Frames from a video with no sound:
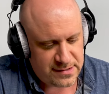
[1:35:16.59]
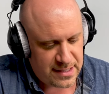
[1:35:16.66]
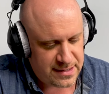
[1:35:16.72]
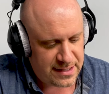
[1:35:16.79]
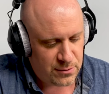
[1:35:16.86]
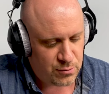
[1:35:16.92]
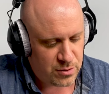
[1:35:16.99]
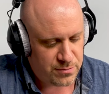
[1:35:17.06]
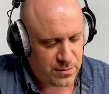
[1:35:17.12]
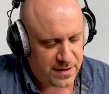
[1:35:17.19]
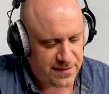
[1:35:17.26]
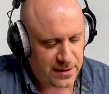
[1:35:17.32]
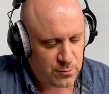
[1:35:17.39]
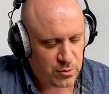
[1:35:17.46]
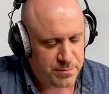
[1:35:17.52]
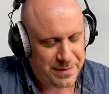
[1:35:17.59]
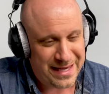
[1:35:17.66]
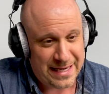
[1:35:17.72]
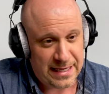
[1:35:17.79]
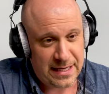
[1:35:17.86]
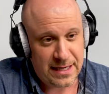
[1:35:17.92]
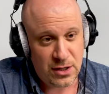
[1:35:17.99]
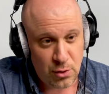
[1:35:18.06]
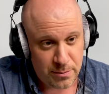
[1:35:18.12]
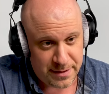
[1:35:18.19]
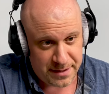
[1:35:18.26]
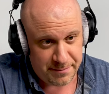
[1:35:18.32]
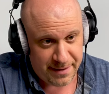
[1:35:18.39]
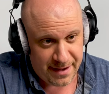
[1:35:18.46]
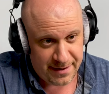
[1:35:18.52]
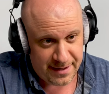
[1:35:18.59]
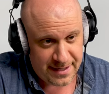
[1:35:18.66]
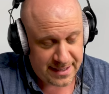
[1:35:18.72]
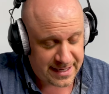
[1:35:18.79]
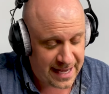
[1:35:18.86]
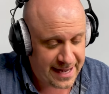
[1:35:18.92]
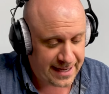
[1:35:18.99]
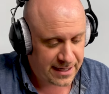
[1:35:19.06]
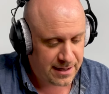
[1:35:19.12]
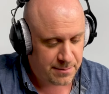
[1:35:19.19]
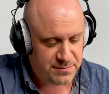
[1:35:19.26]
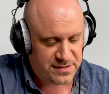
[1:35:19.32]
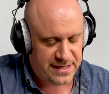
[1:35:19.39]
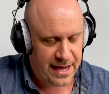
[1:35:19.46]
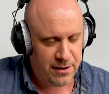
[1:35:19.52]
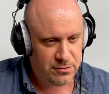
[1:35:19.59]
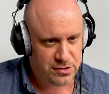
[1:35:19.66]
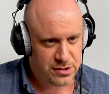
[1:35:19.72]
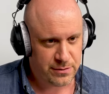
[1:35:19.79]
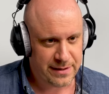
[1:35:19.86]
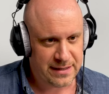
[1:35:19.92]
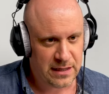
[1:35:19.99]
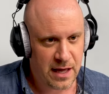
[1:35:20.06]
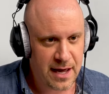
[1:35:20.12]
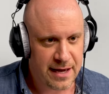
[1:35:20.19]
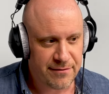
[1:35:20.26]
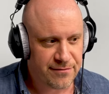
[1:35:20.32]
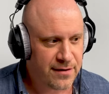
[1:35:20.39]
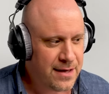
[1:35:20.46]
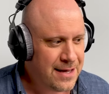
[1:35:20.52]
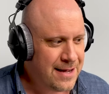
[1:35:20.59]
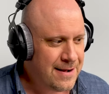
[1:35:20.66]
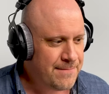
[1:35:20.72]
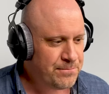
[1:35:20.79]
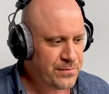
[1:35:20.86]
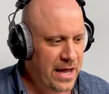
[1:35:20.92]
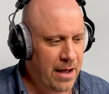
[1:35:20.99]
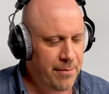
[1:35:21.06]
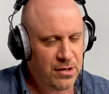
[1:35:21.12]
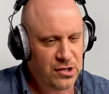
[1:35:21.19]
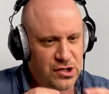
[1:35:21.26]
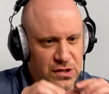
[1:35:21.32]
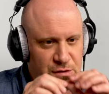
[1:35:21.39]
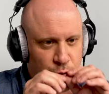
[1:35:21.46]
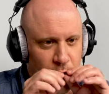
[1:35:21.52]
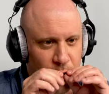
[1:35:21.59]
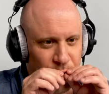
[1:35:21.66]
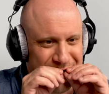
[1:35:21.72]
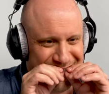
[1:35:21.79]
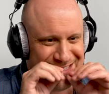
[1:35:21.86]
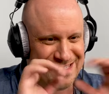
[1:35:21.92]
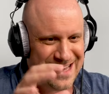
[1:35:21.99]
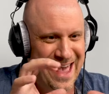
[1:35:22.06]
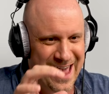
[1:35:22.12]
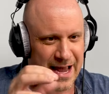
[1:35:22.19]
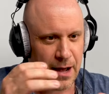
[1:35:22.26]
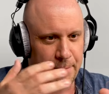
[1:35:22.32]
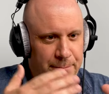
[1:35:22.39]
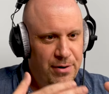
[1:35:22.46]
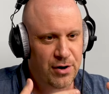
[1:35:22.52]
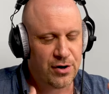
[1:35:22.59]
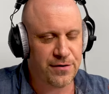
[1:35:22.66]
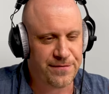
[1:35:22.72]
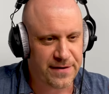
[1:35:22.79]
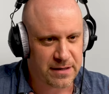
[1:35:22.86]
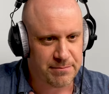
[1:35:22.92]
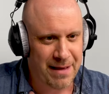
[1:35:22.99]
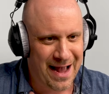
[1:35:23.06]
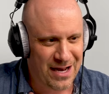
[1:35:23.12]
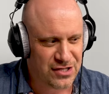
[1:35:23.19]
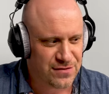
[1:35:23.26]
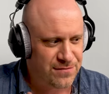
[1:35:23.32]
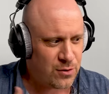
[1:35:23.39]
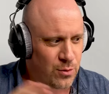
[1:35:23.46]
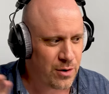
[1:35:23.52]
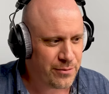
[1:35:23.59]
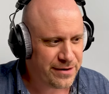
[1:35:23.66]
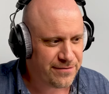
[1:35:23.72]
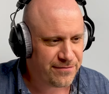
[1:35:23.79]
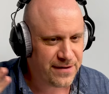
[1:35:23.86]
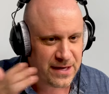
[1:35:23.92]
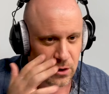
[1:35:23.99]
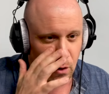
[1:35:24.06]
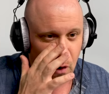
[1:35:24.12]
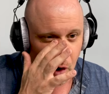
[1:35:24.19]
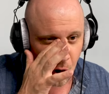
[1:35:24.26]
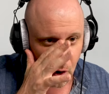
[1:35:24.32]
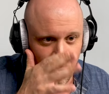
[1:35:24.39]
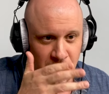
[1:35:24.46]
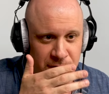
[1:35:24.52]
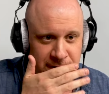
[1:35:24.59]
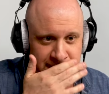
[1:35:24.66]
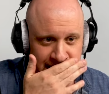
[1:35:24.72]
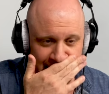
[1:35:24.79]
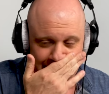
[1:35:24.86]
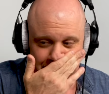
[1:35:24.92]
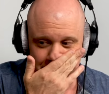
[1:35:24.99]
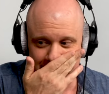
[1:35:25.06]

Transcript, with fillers: I think we're being human about it. Again, it comes down to, in life, how much is what we say a perfect match for what we feel all the time?